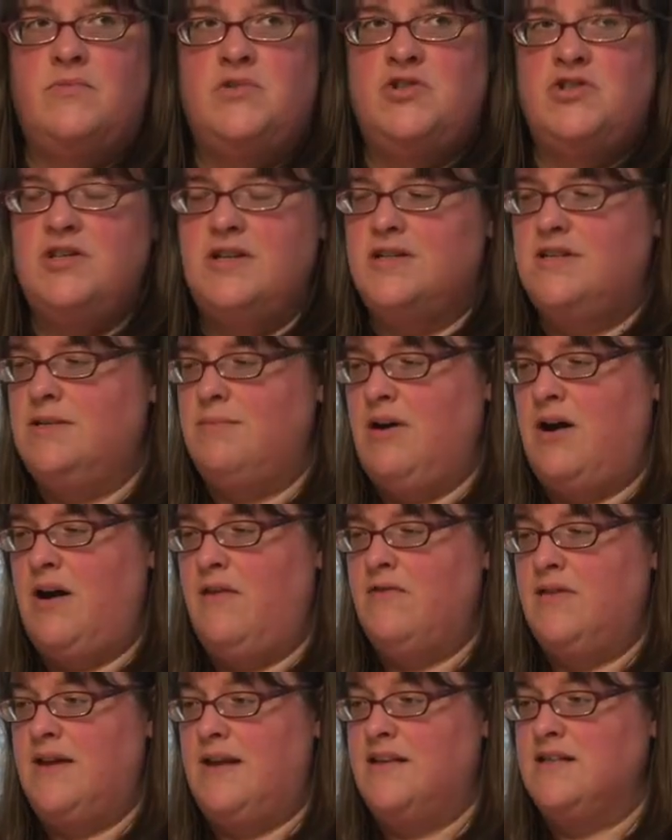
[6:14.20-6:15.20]
just about
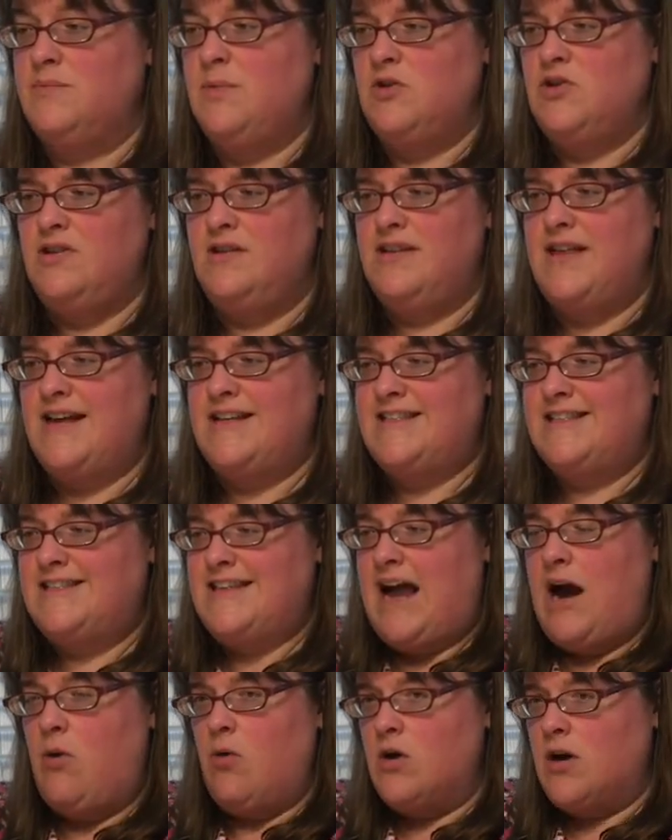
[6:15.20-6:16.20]
everything, especially that
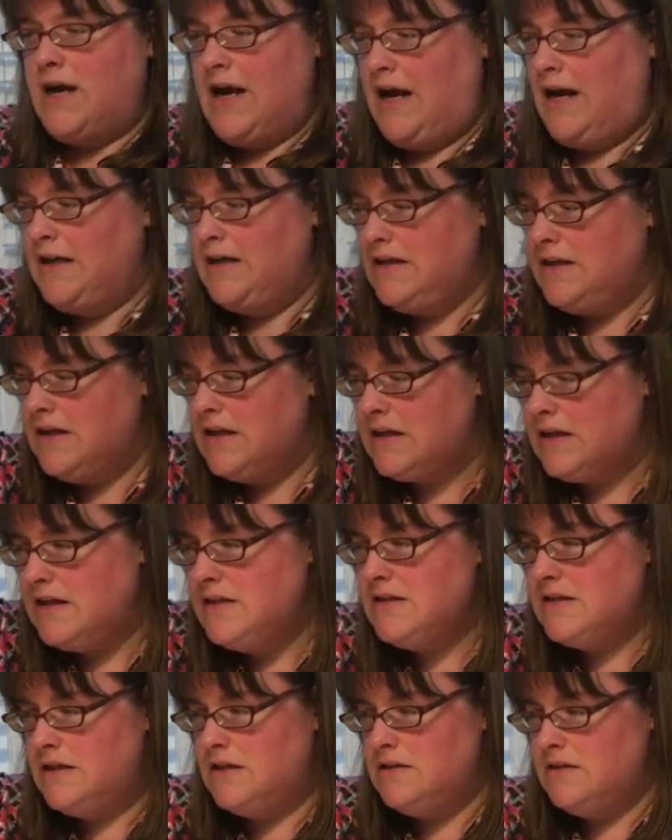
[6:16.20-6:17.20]
sour candy that
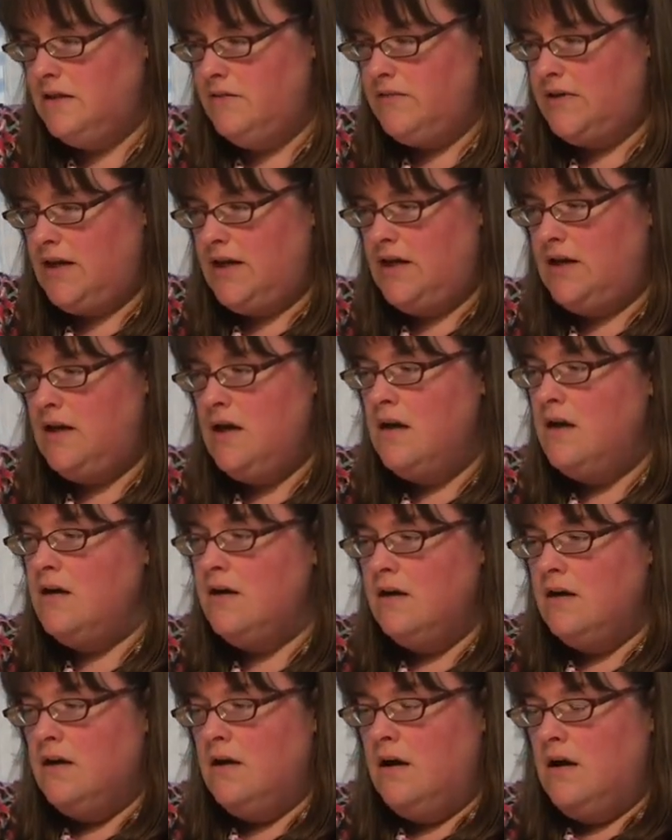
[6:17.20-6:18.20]
these kids love to eat.
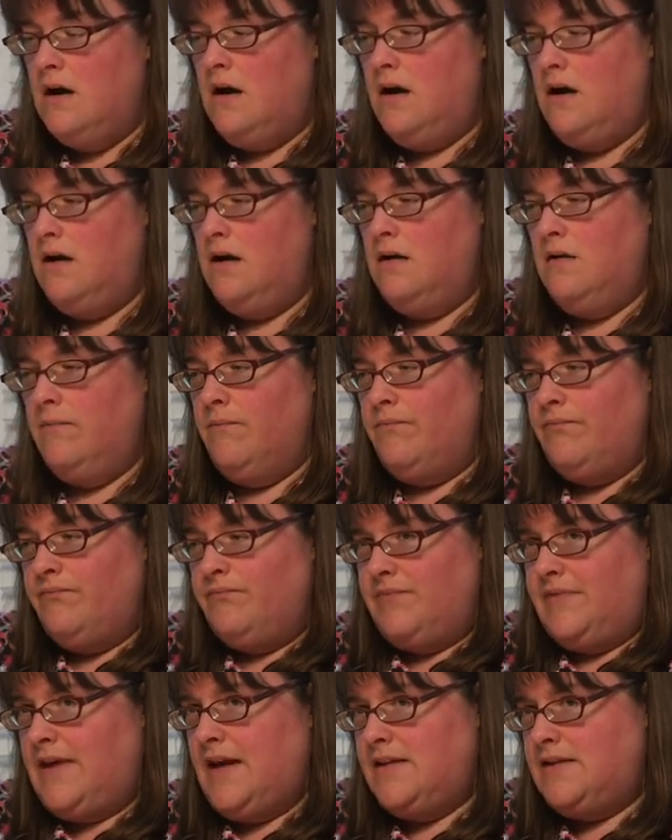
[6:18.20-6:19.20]

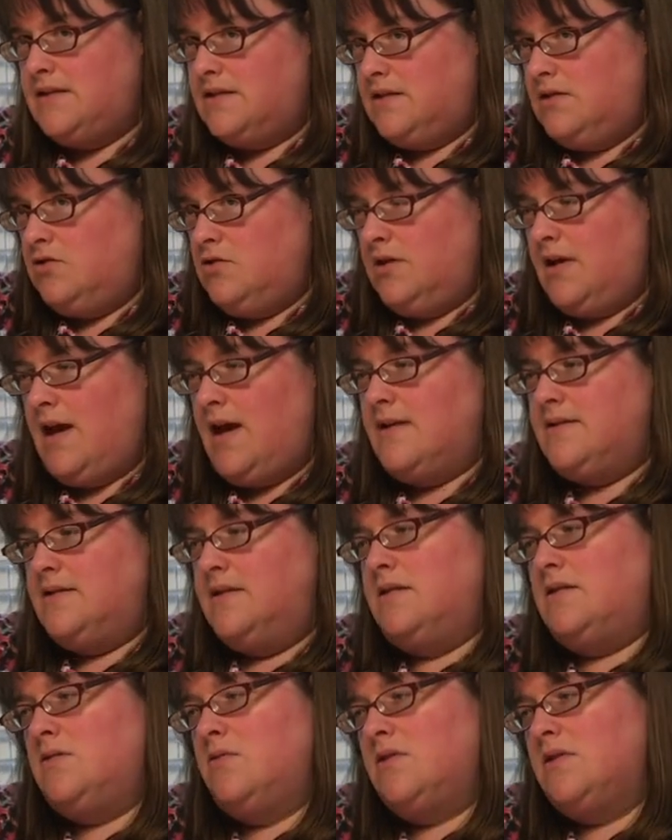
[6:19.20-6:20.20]
That's citric
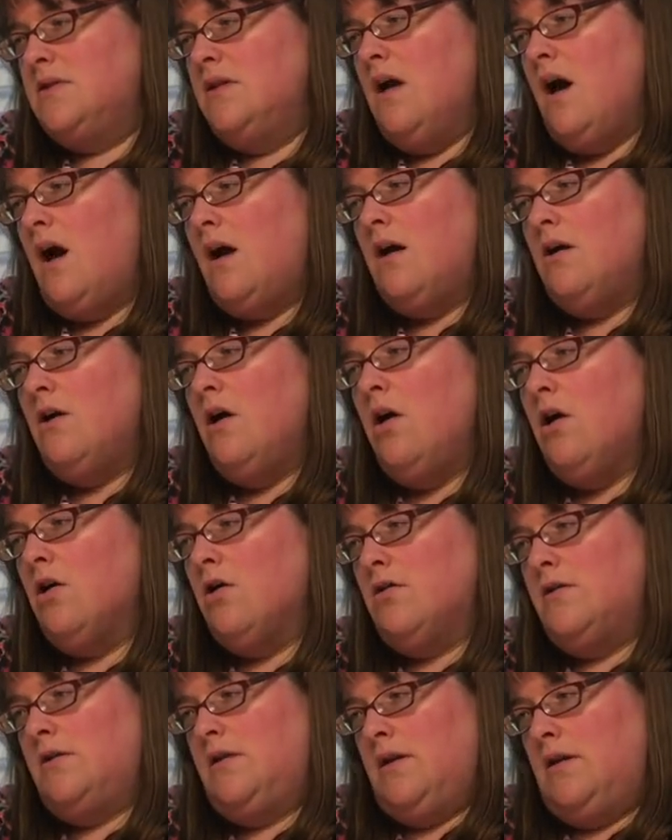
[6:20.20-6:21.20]
acid, so it's not going to
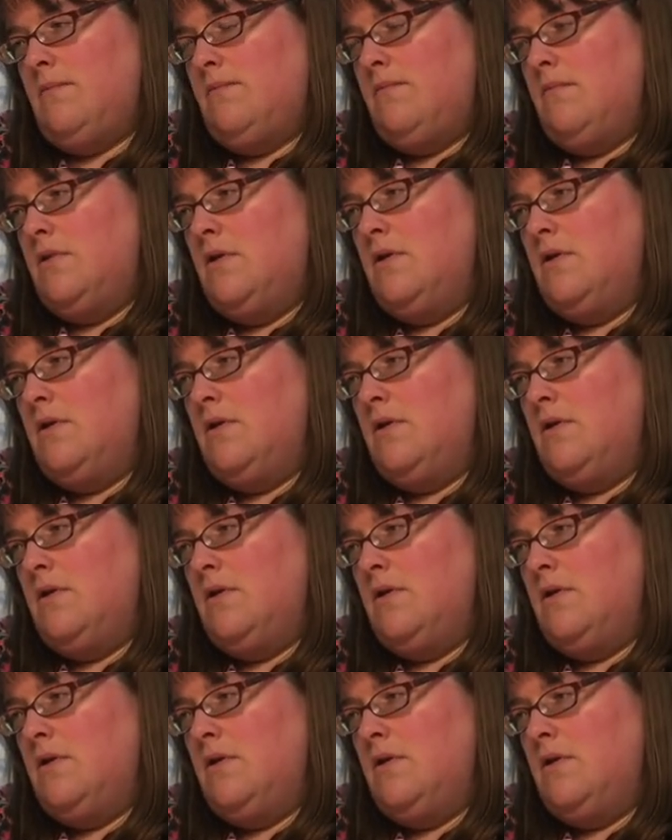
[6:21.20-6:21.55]
hurt them.